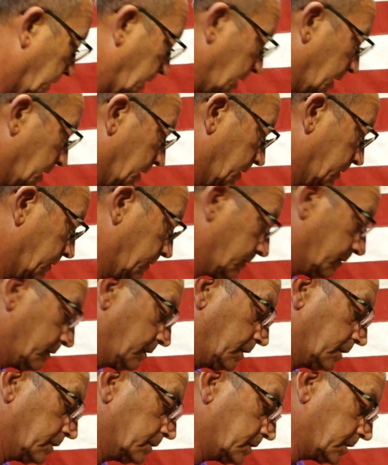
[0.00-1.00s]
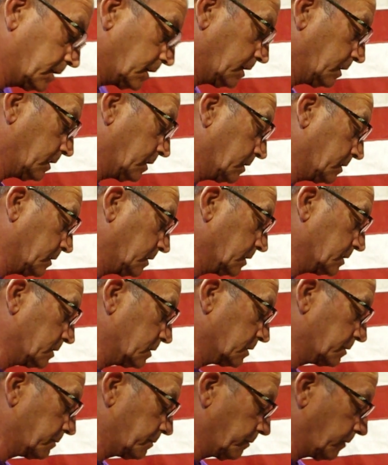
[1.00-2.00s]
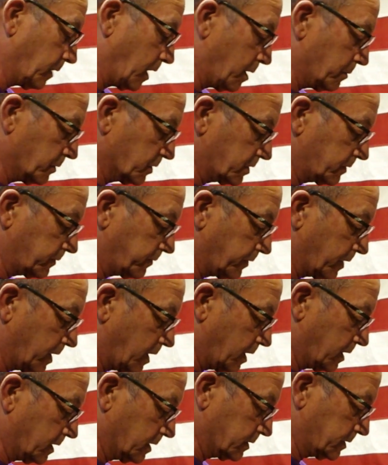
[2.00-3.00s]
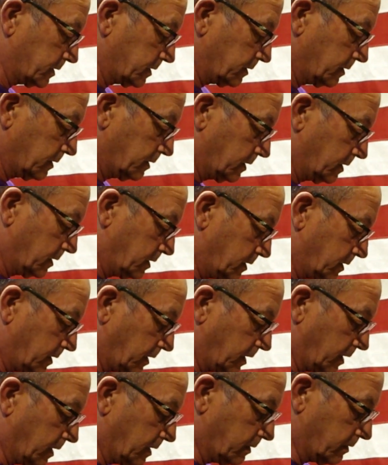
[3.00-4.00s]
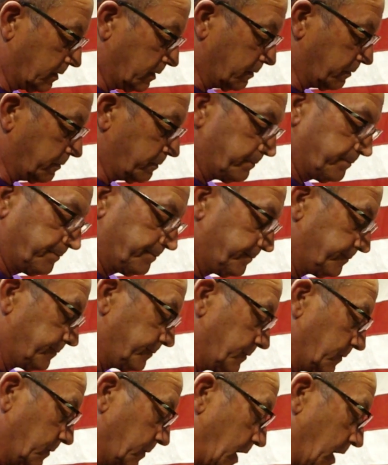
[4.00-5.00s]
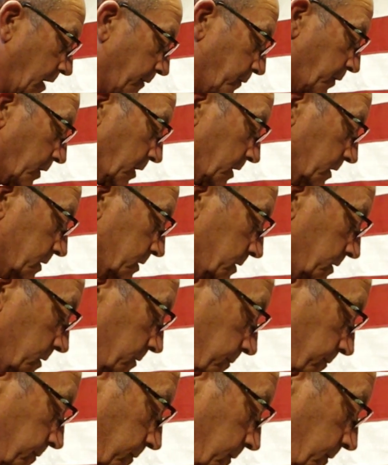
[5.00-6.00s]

Again, you can see that this is almost flawless, or effortless.